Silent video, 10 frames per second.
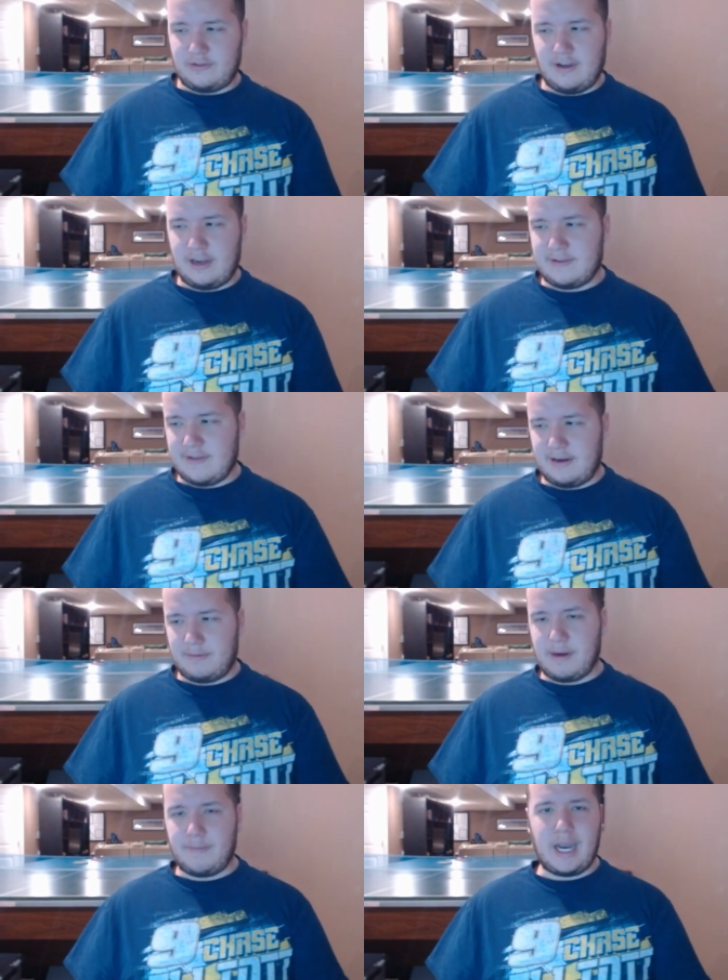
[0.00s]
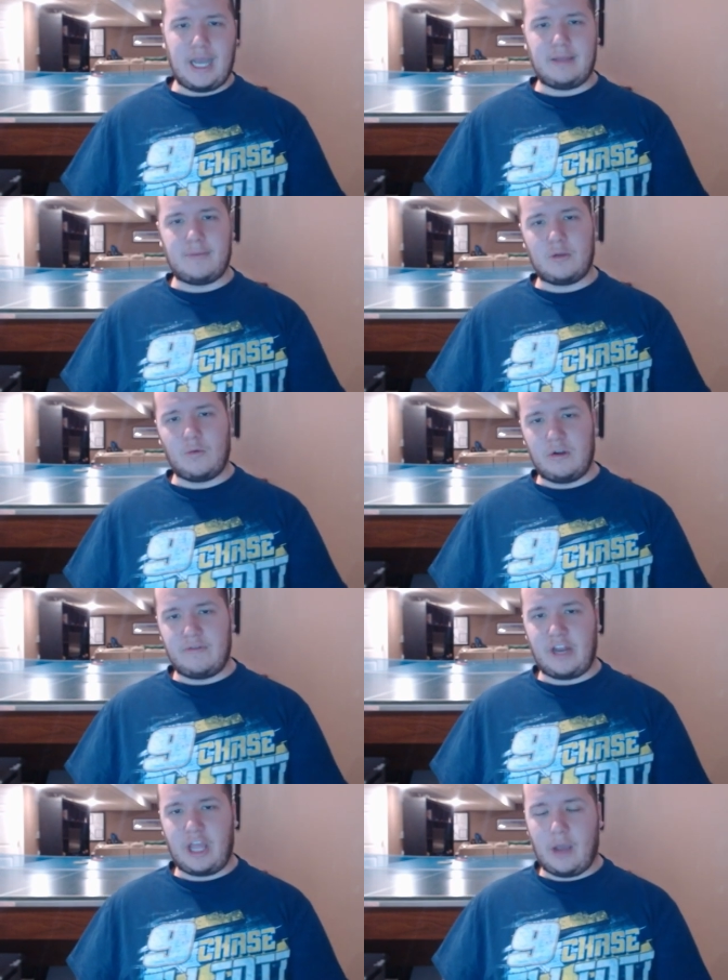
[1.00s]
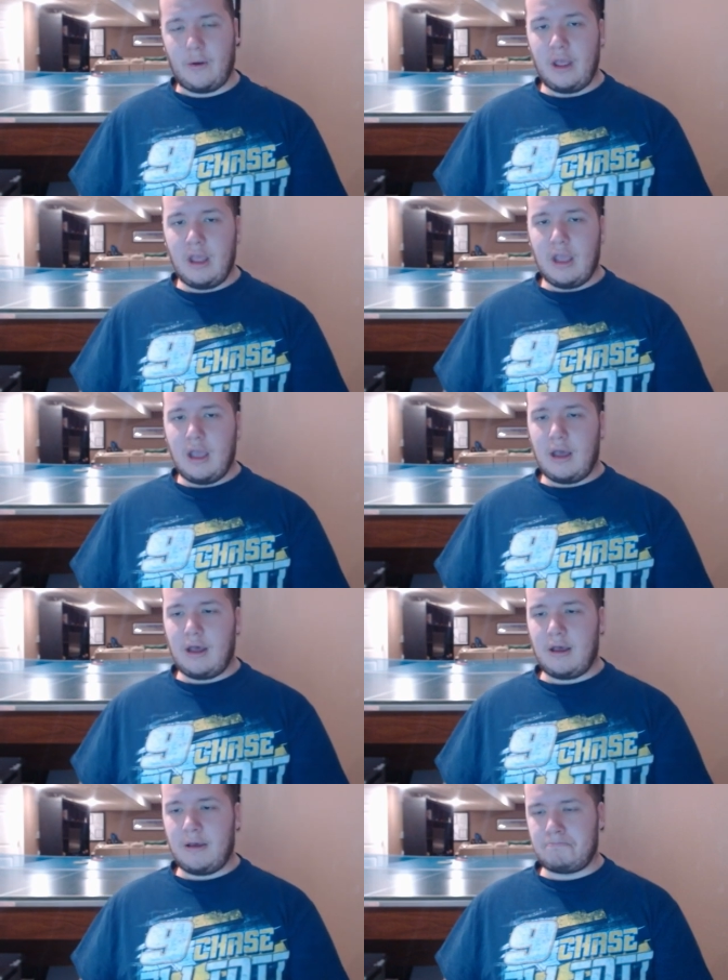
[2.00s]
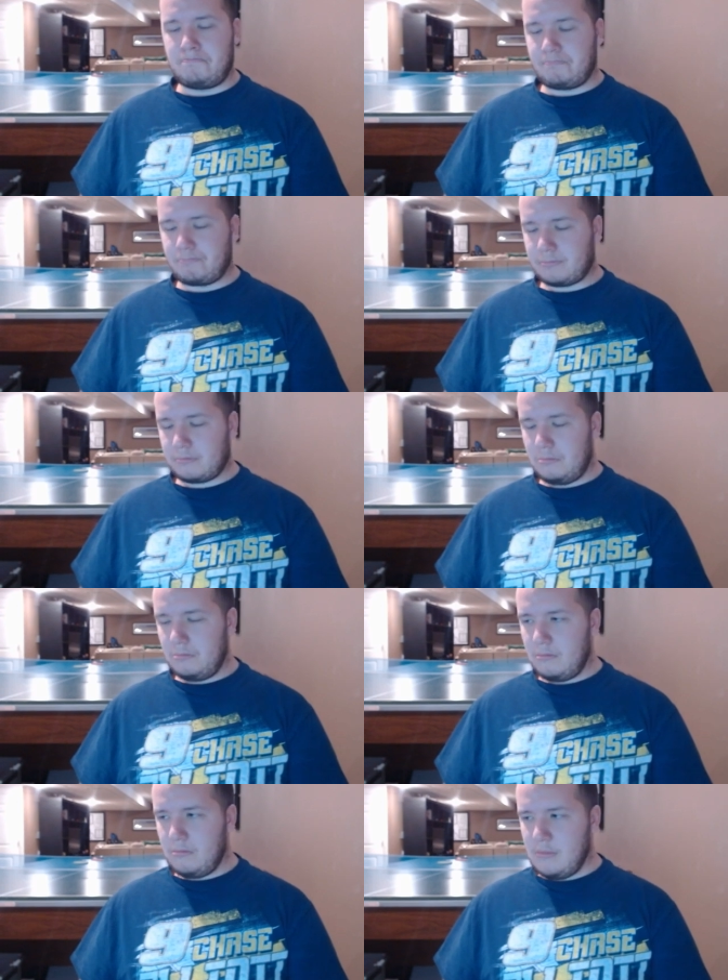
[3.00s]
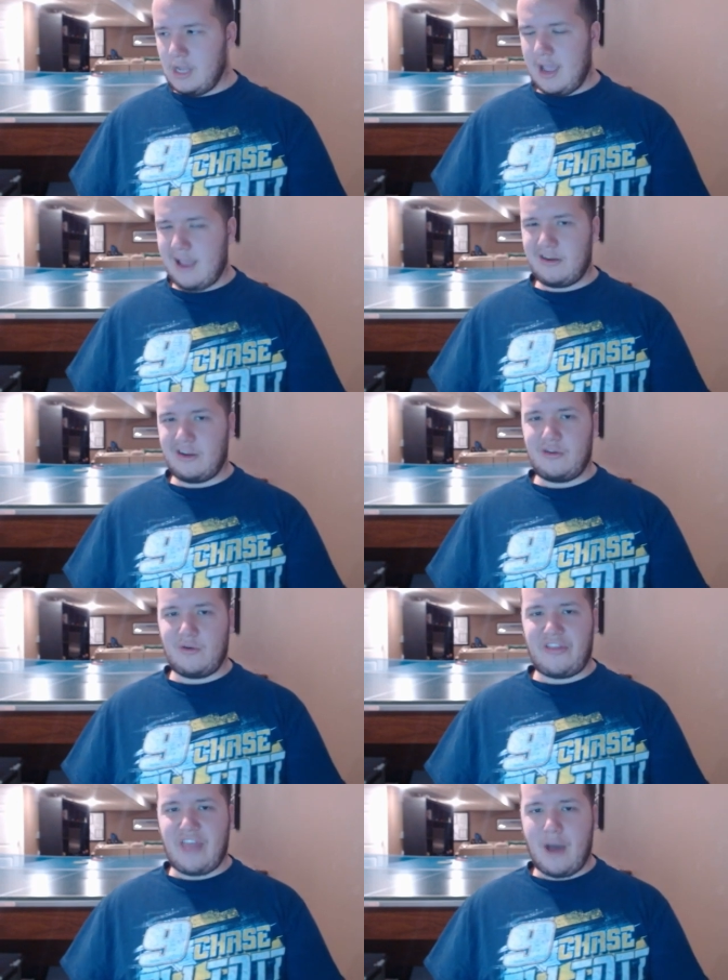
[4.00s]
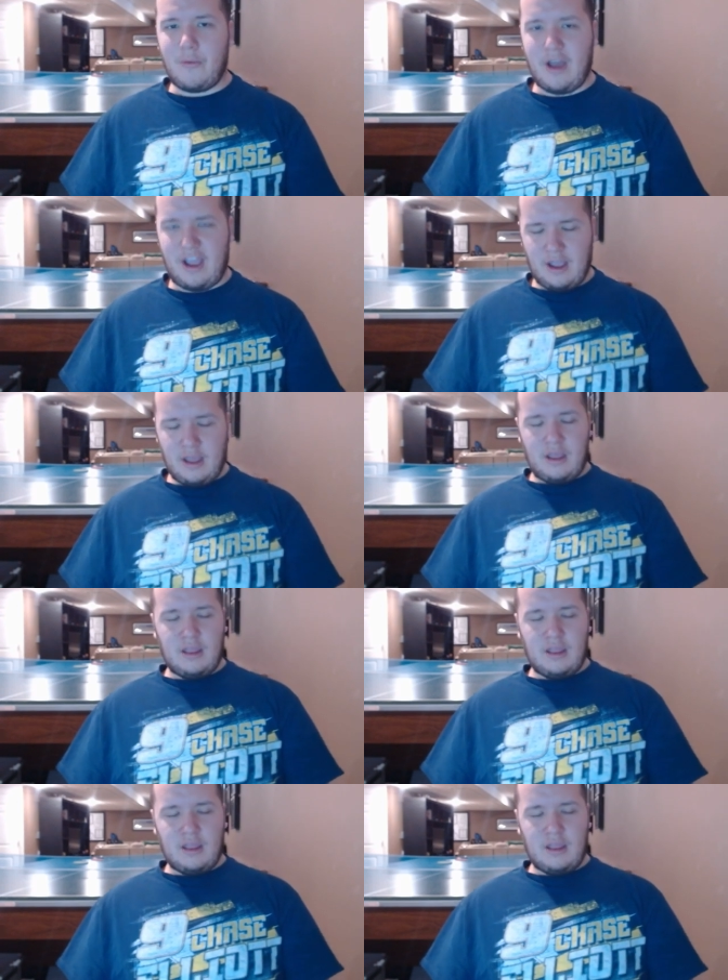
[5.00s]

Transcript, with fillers: So I decided to compile them into one video, um, and uh, do it that way.